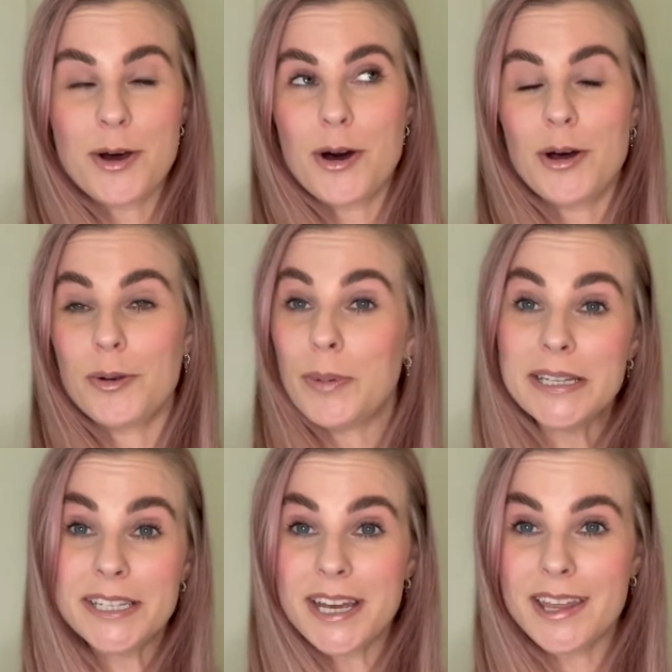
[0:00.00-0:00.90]
on
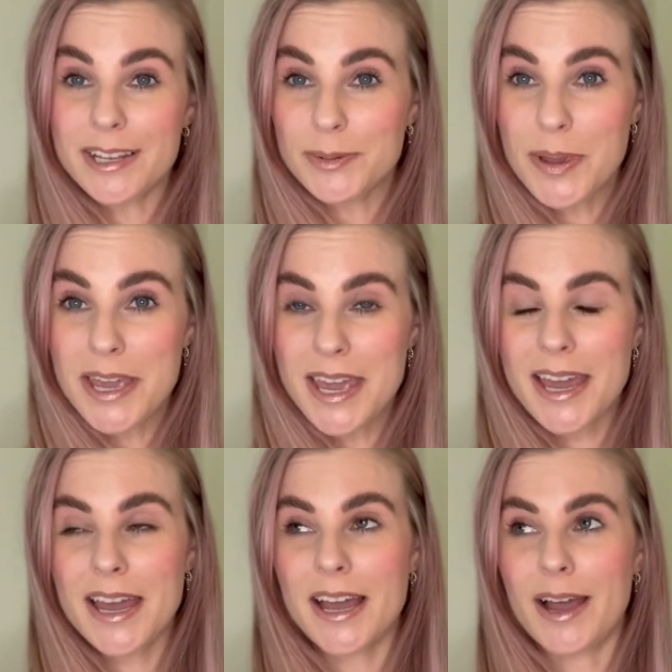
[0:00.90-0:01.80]
Wednesday this week,
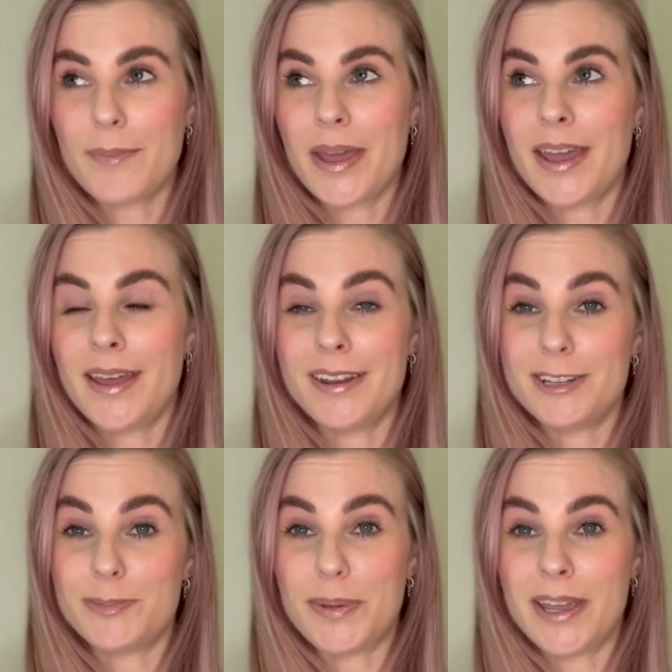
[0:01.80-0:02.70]
and
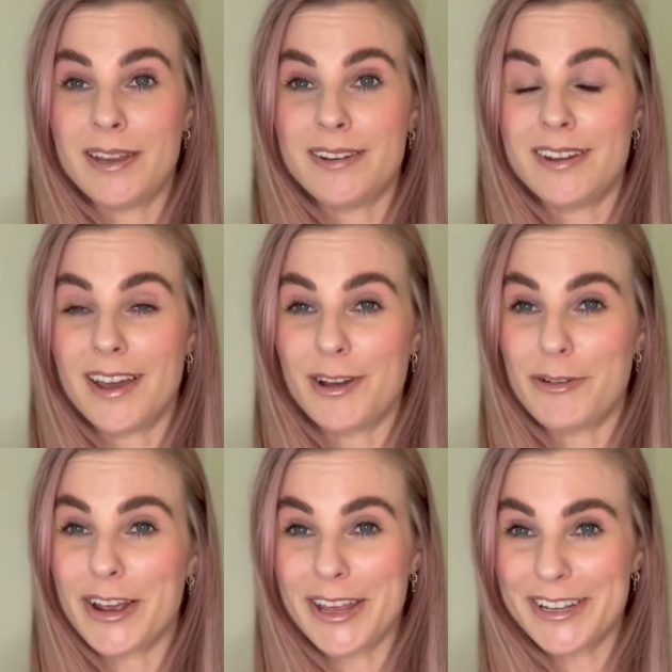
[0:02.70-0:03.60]
it's been a
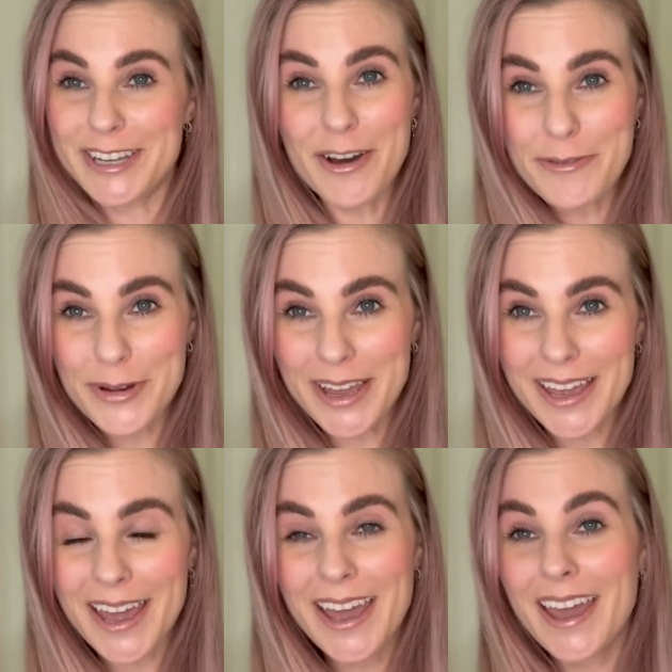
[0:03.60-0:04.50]
really tough
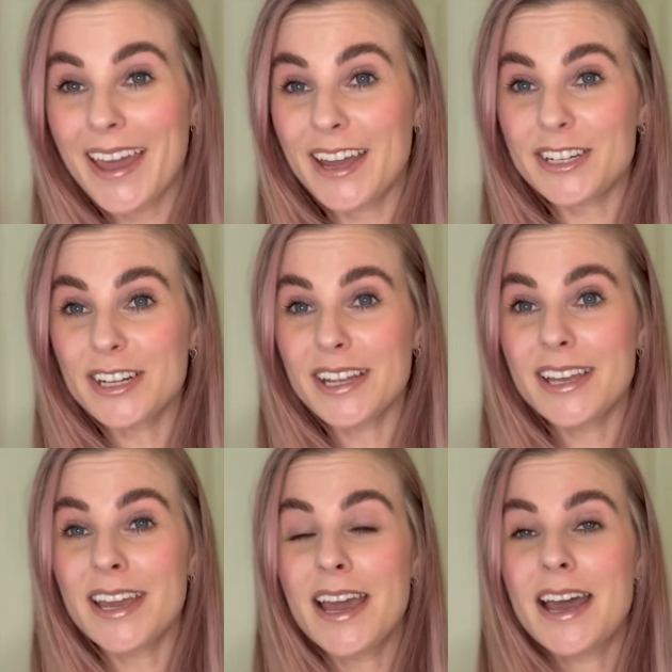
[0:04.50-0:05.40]
week
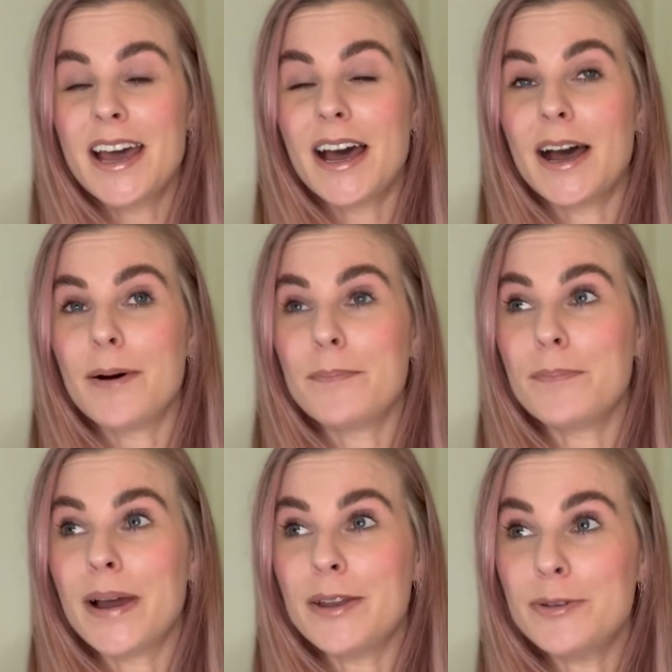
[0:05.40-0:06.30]
actually.
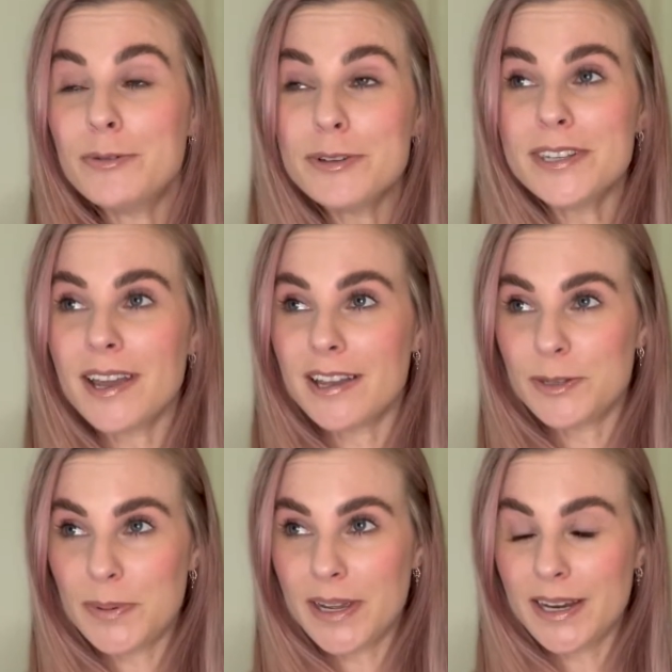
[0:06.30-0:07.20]
My nausea has
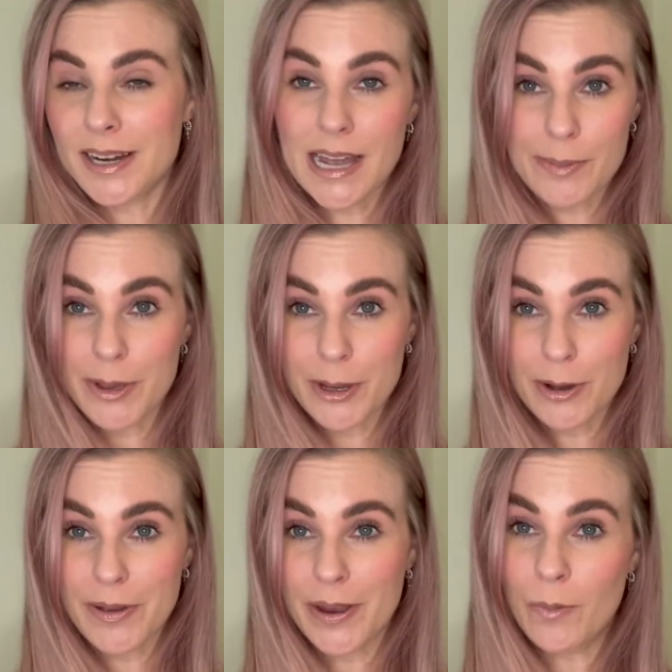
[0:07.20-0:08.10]
been coming and
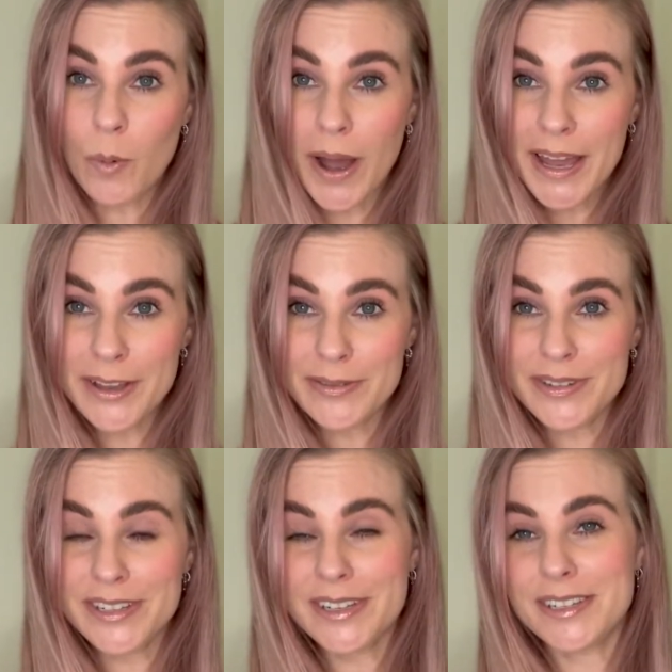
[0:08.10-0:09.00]
going in
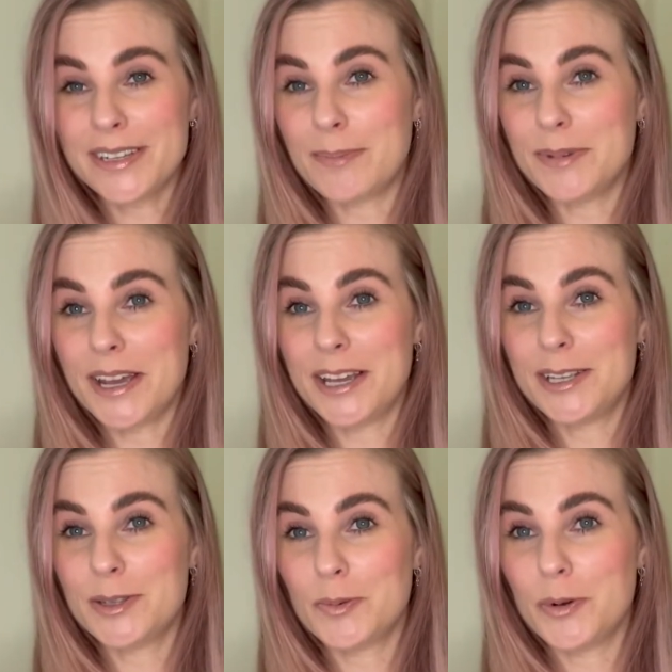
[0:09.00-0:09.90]
waves. Some
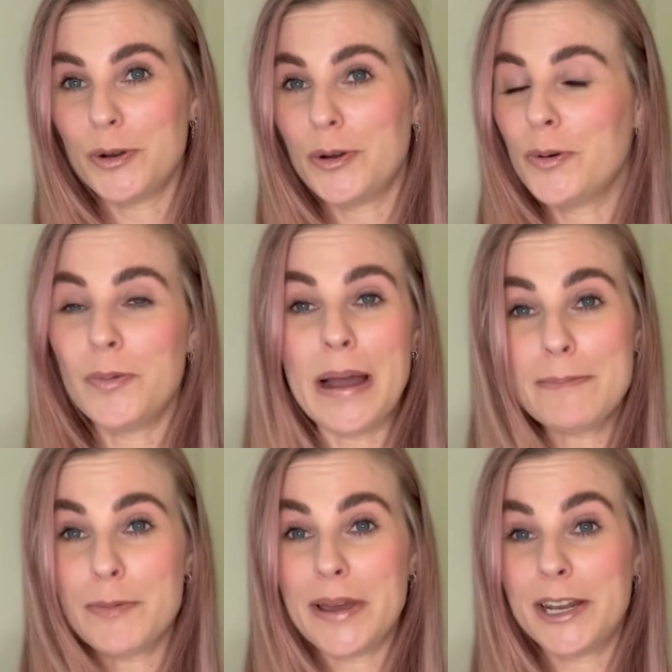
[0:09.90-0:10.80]
days were way
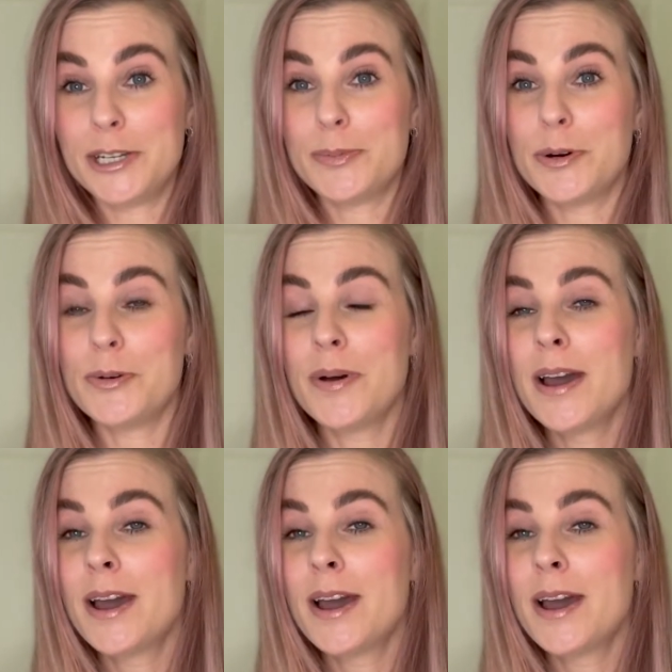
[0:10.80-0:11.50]
more manageable.